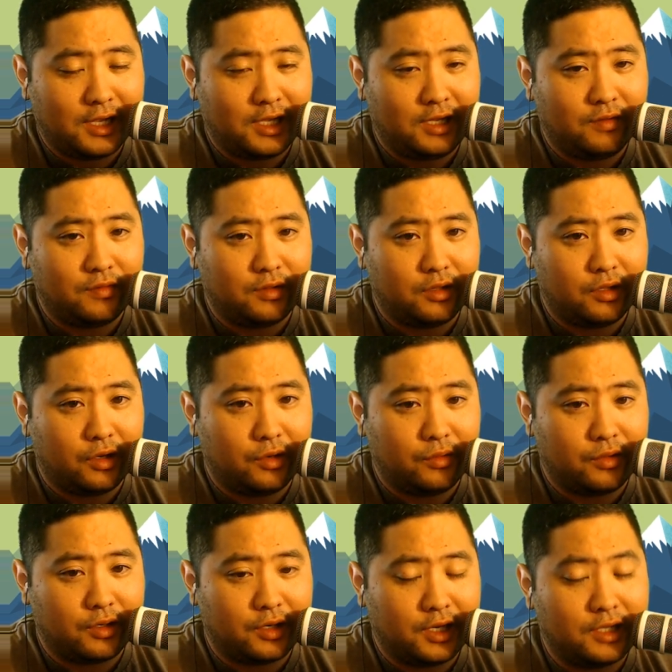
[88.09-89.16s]
even though
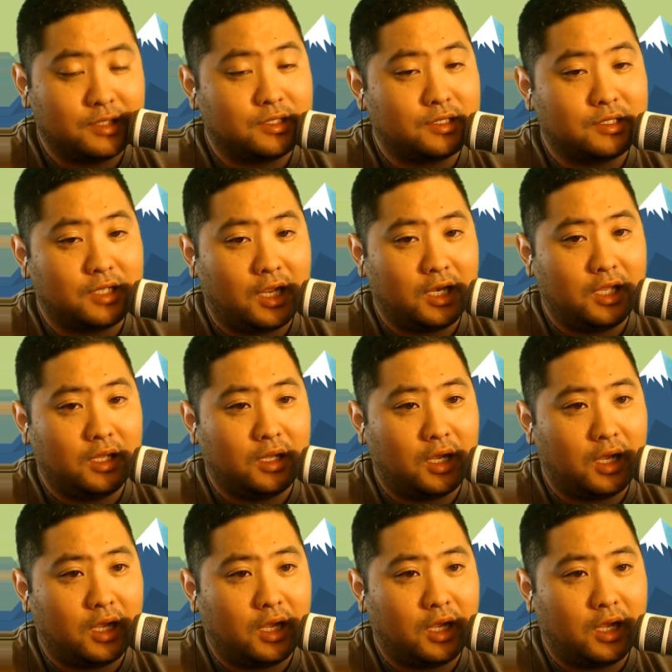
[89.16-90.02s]
there isn't any